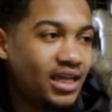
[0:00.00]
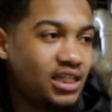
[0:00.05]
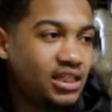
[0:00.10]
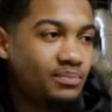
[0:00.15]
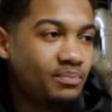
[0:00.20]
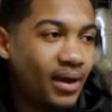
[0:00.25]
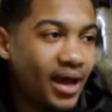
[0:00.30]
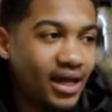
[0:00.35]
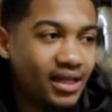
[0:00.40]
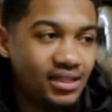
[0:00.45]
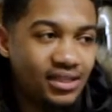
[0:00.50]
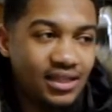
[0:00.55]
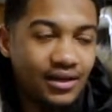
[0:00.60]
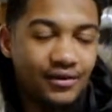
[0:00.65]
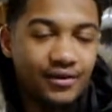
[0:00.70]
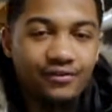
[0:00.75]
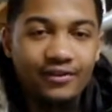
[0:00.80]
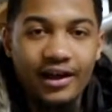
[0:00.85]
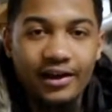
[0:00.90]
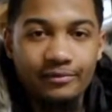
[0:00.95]
spend
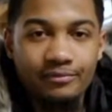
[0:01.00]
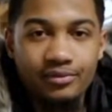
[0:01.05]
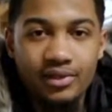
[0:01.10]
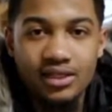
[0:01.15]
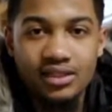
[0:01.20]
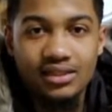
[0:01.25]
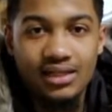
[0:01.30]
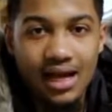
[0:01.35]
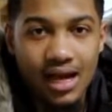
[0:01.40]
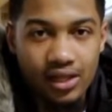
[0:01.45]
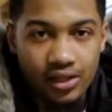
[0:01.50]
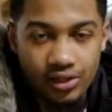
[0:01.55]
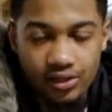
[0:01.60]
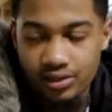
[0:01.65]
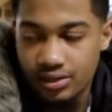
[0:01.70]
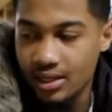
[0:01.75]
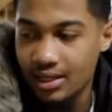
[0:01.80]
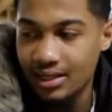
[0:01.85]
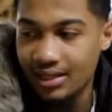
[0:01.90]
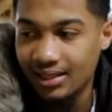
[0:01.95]

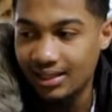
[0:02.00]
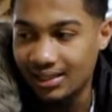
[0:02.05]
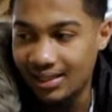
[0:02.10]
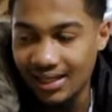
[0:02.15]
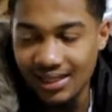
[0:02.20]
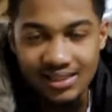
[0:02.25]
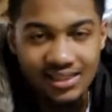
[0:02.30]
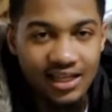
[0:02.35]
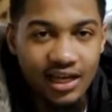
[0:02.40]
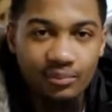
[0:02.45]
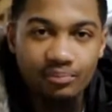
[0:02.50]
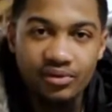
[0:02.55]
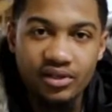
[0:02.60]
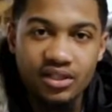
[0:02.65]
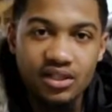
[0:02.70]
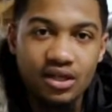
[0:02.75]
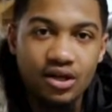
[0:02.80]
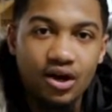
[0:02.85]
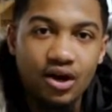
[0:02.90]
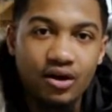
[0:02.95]
$75+ get
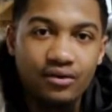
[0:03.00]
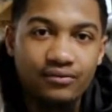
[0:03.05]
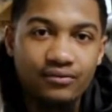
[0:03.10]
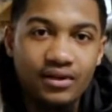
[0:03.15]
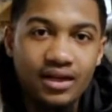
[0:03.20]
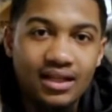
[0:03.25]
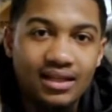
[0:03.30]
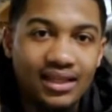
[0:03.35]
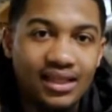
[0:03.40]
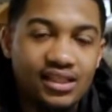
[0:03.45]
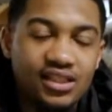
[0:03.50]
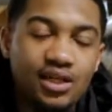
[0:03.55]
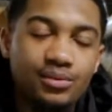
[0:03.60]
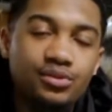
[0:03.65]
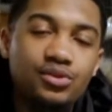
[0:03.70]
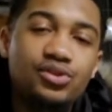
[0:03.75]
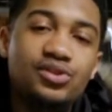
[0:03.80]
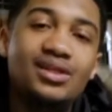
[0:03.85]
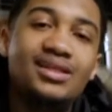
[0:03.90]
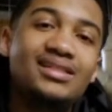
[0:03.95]
10% off. Like
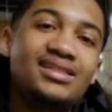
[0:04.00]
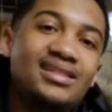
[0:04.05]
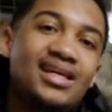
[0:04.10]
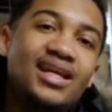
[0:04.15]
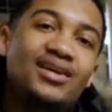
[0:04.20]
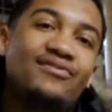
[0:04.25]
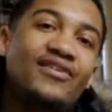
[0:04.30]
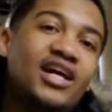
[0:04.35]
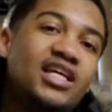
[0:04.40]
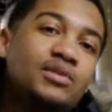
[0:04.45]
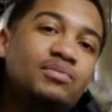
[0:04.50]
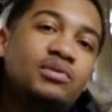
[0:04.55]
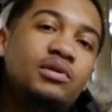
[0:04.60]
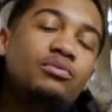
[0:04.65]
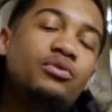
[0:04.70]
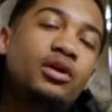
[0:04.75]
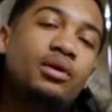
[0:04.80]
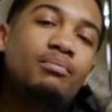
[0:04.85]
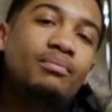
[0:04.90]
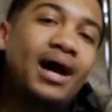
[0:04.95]
something to incentivize
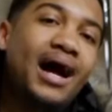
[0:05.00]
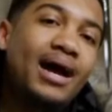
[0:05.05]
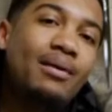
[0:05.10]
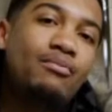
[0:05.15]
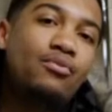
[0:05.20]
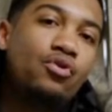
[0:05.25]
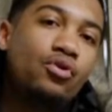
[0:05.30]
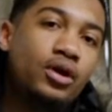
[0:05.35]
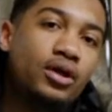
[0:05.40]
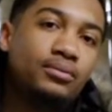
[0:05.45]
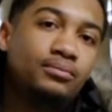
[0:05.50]
people to buy more.